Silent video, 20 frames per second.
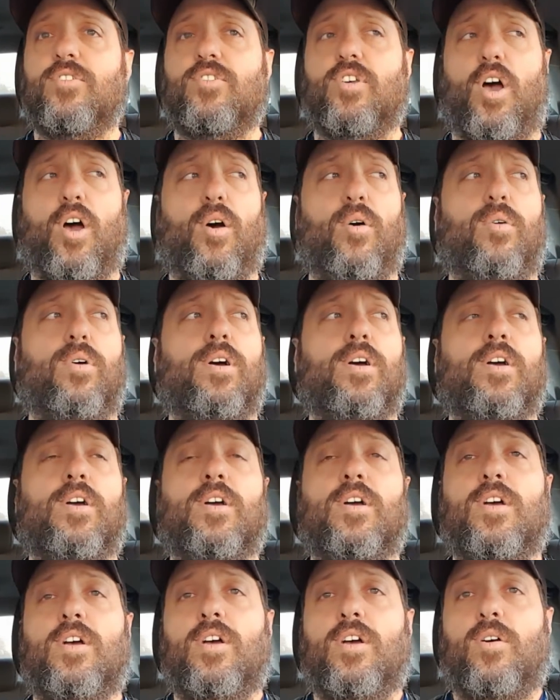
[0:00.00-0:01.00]
So
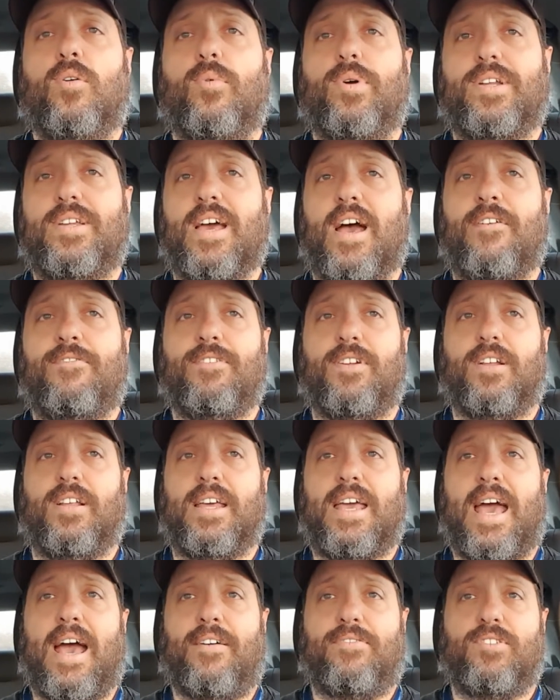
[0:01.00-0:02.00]
we
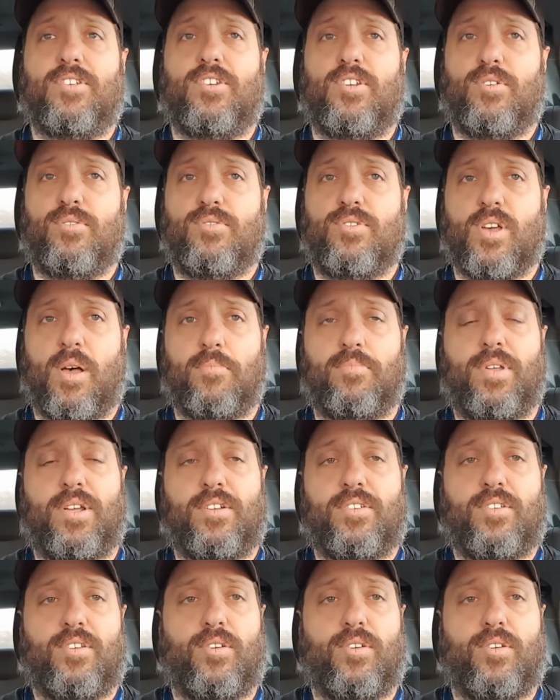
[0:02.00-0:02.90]
definitely have to do something